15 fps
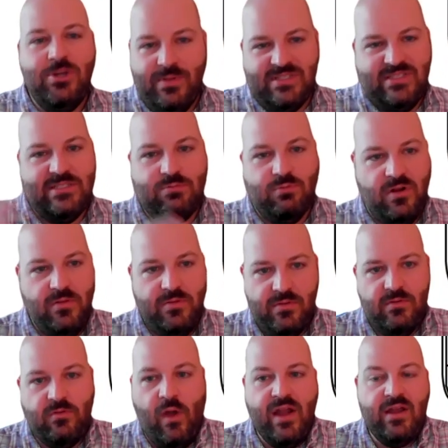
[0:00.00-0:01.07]
but since
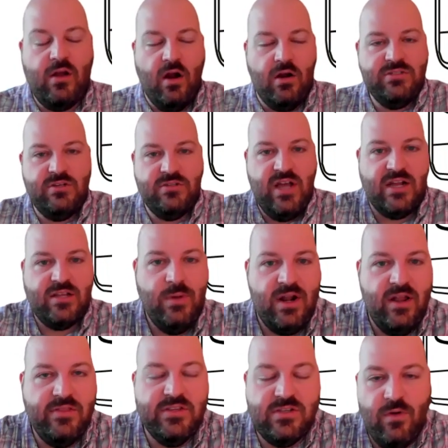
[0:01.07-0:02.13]
credit cards are talked about on
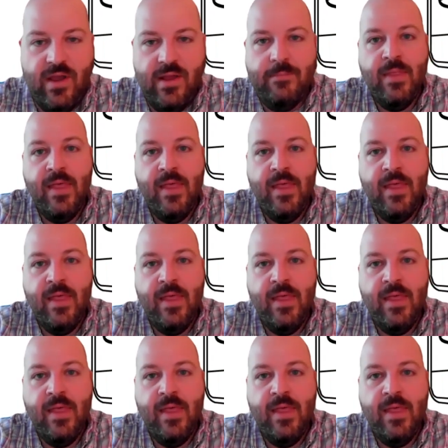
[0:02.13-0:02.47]
the screen,